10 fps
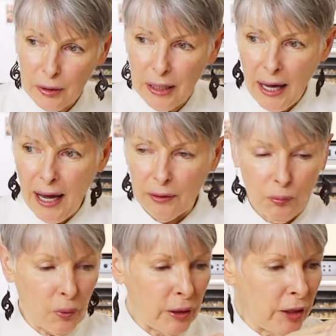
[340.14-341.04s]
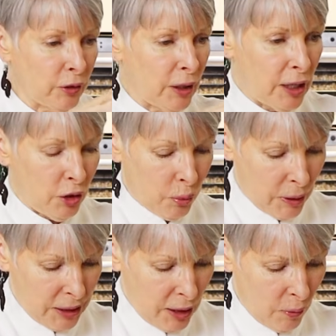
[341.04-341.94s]
we add
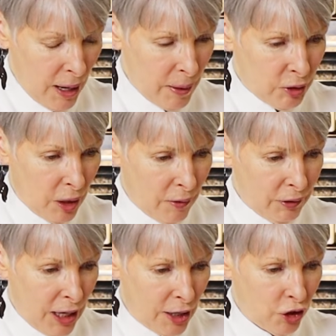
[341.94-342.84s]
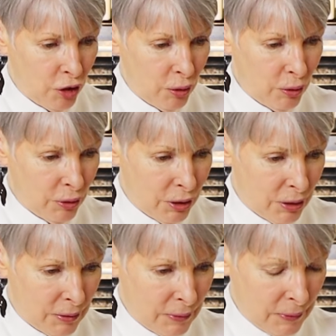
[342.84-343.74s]
120 grams of cashews.